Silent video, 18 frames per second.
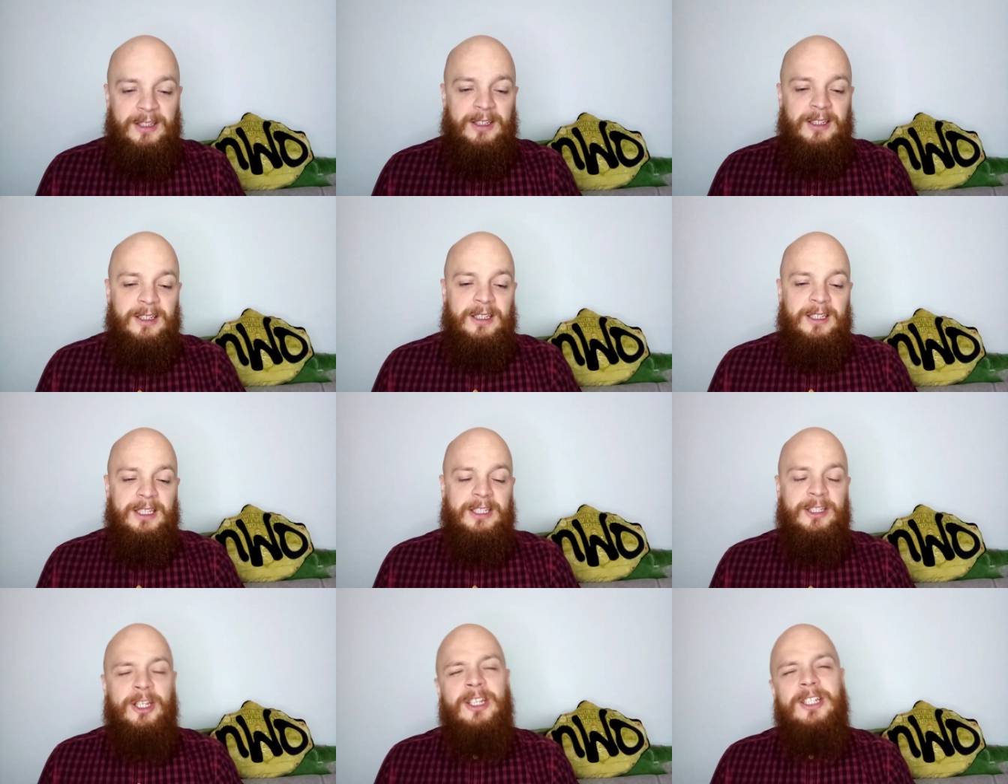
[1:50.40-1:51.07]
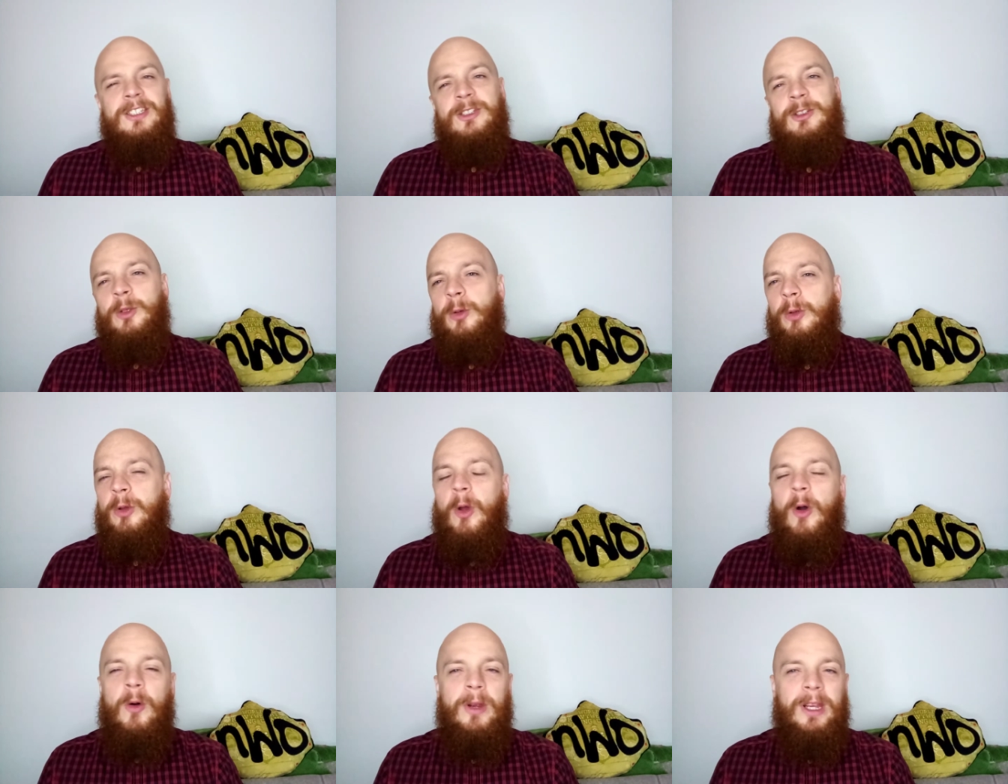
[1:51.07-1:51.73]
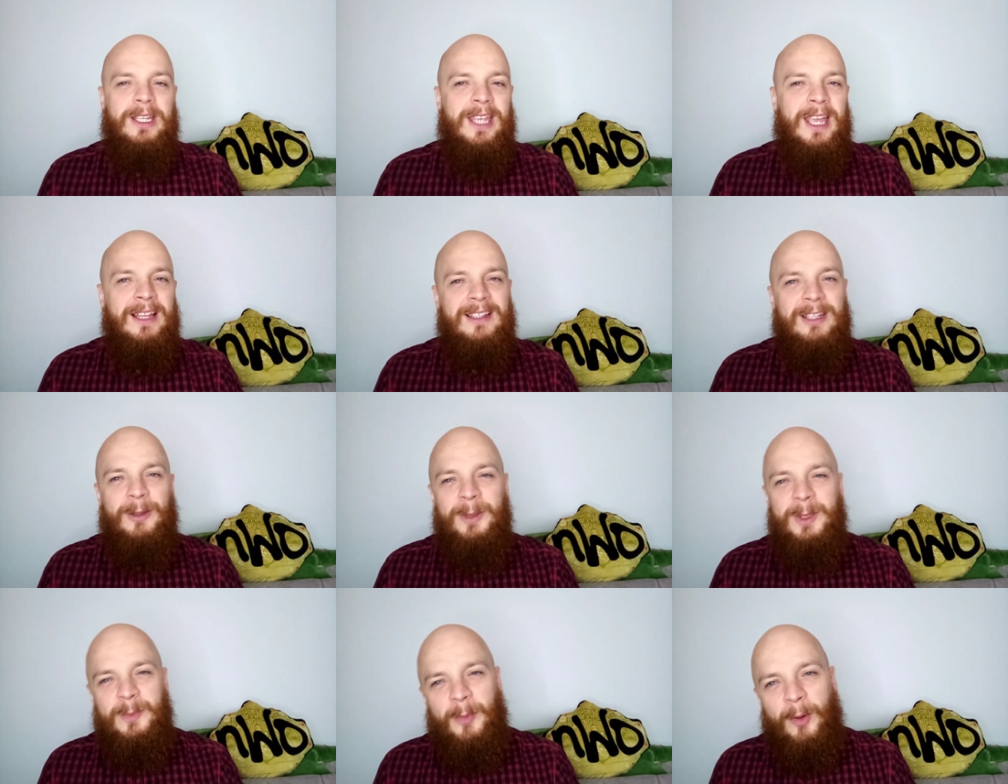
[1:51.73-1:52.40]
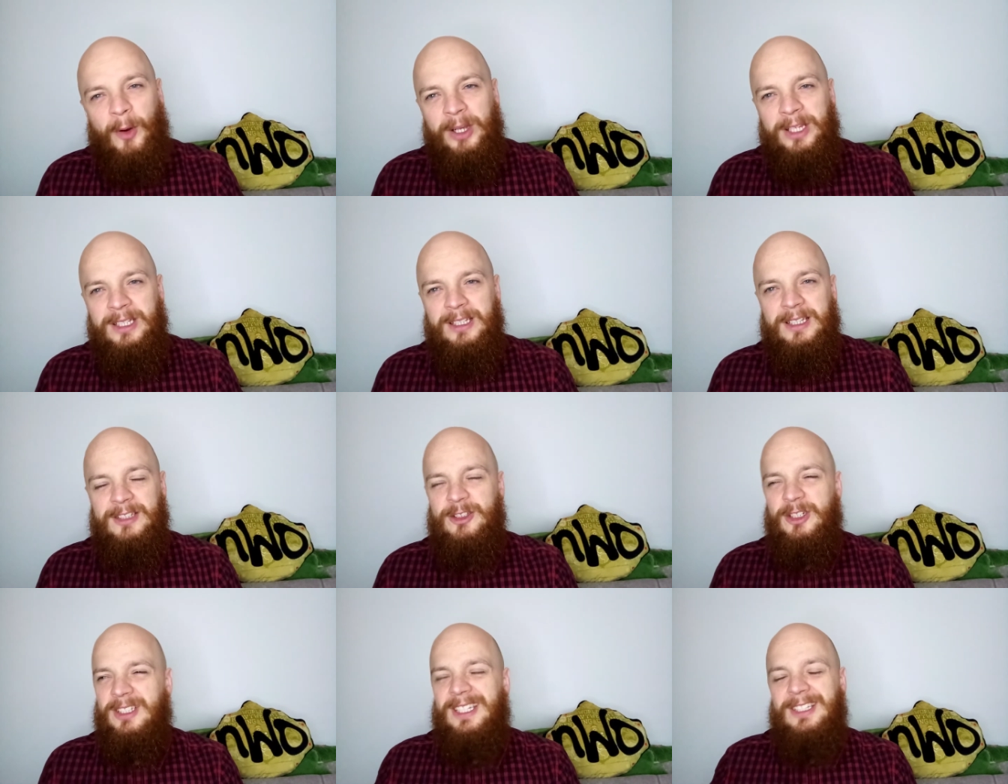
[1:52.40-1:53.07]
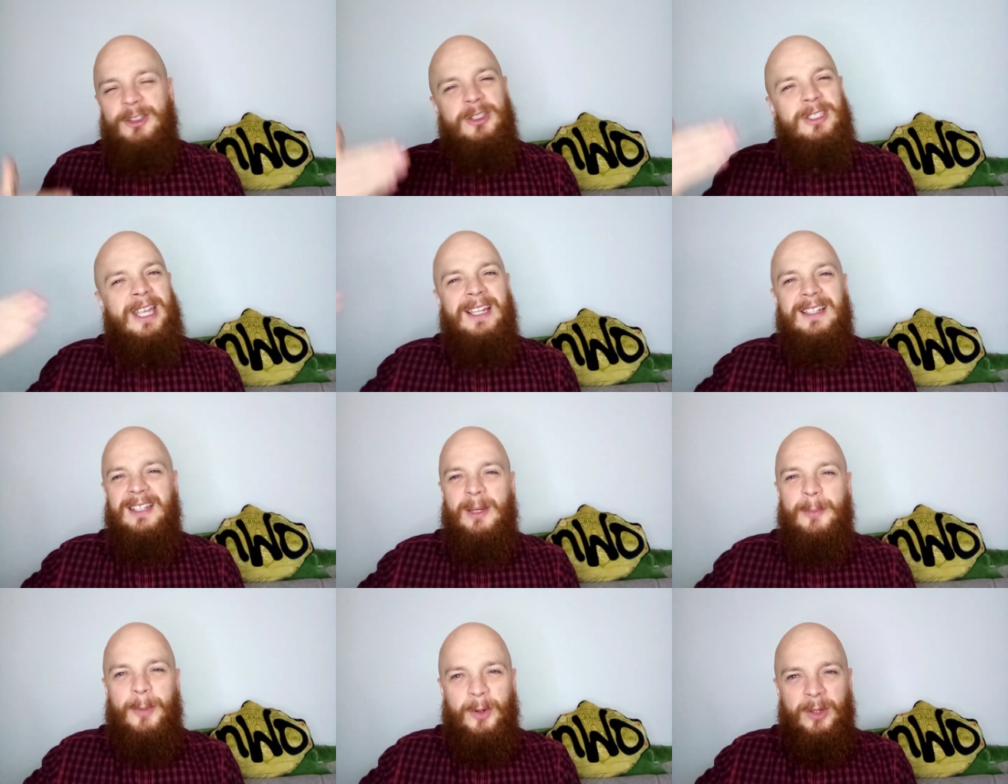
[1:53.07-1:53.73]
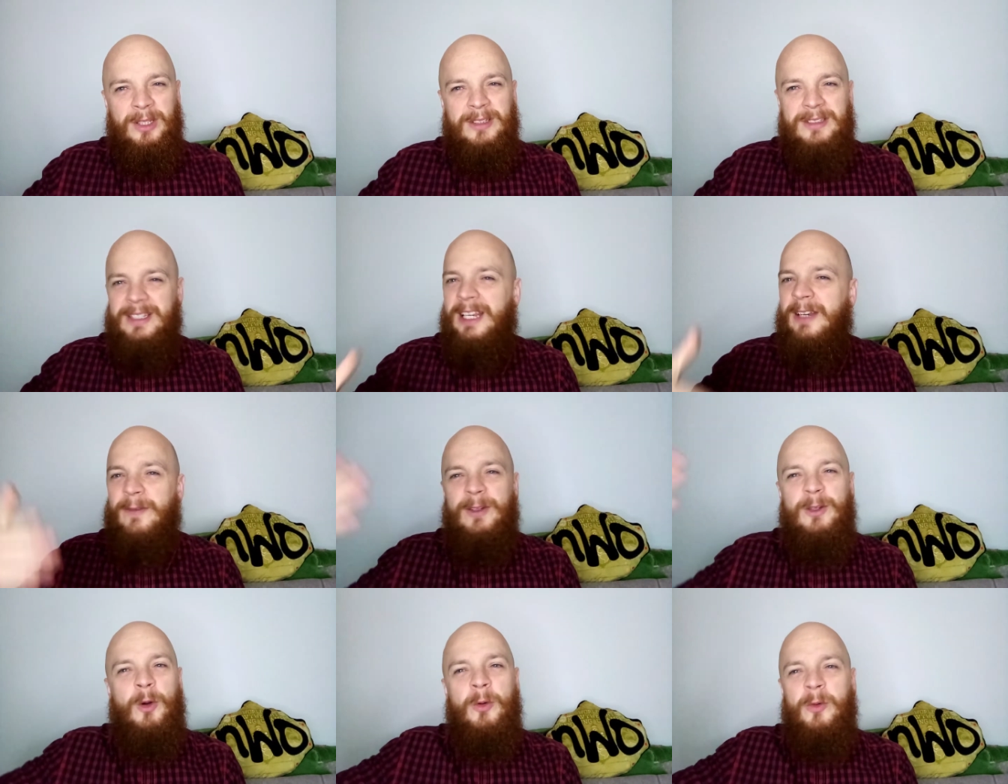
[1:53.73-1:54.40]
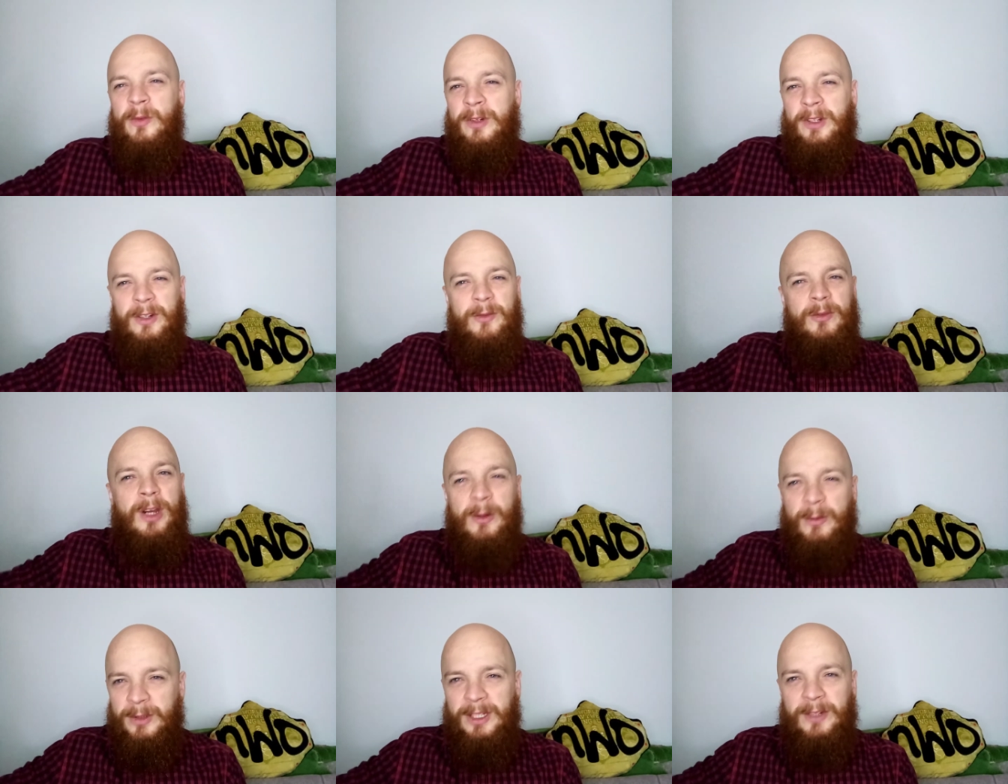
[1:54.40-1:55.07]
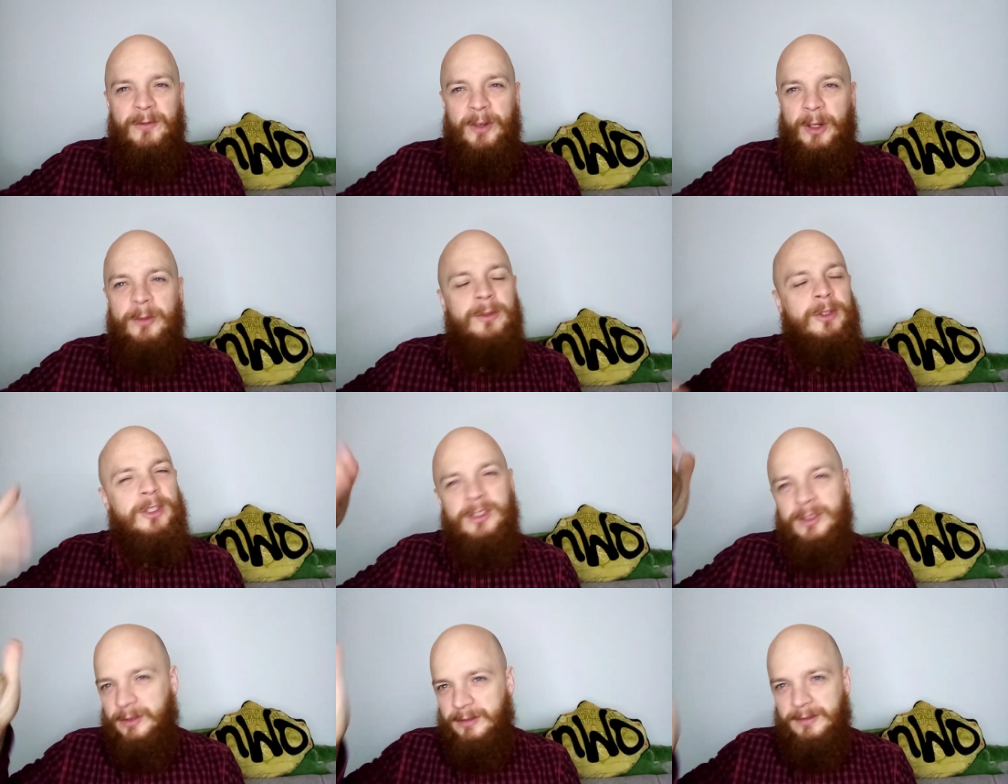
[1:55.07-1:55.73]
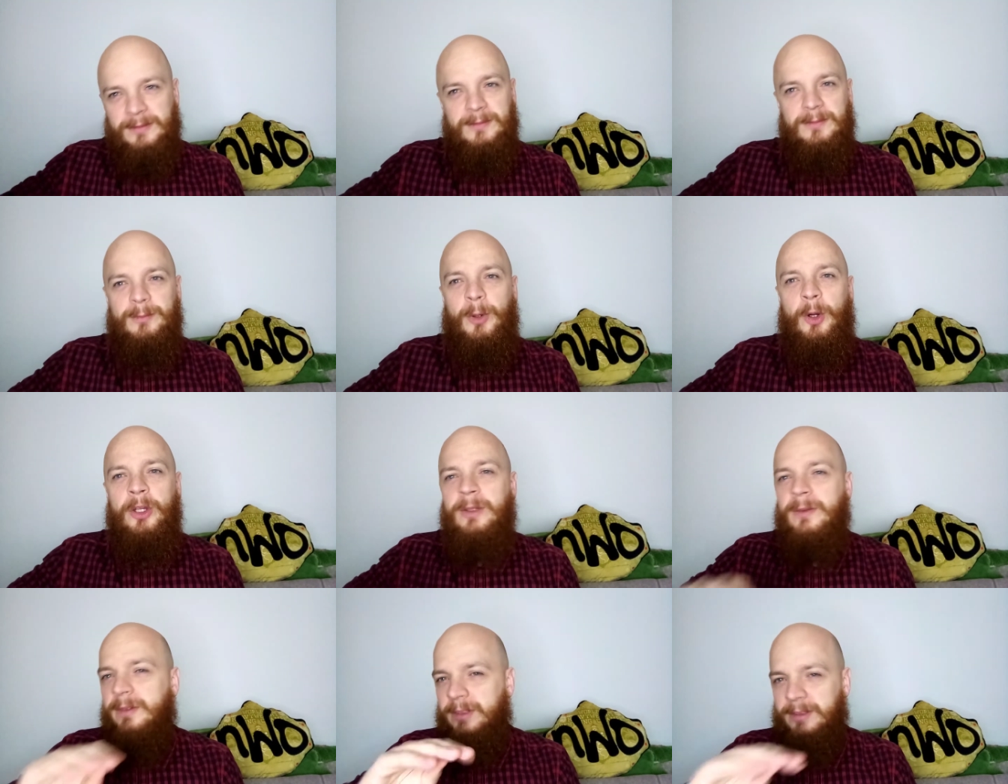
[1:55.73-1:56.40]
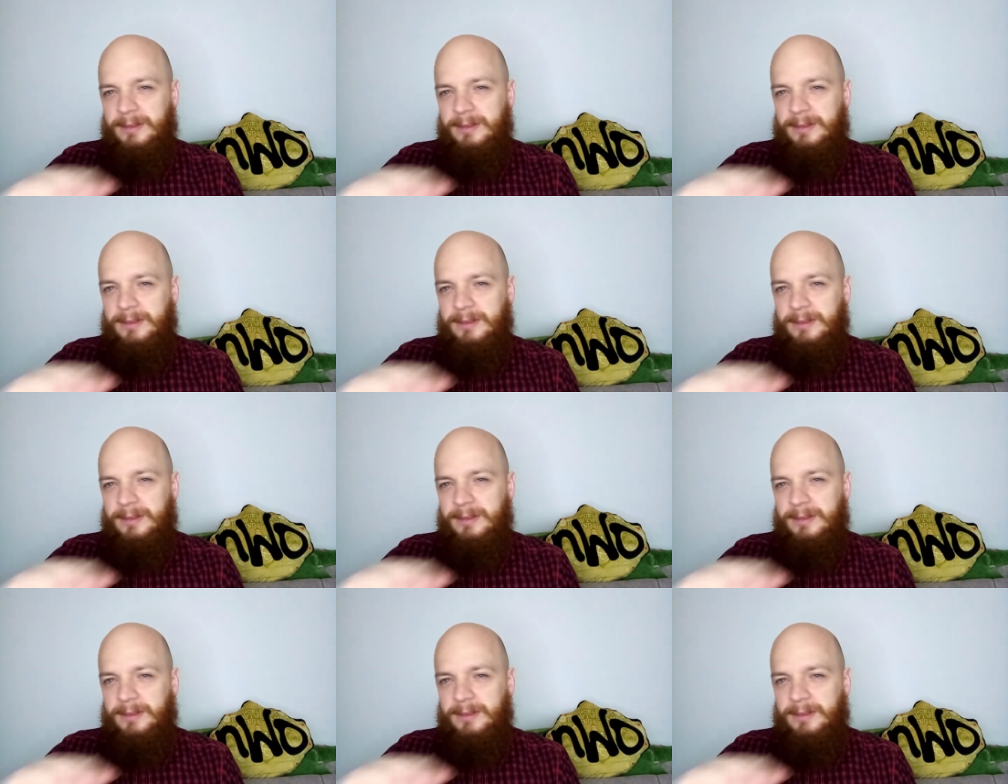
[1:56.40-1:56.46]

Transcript: He takes so long to get to his point. It's just like, just get to the point. Instead of you going round and round, just point...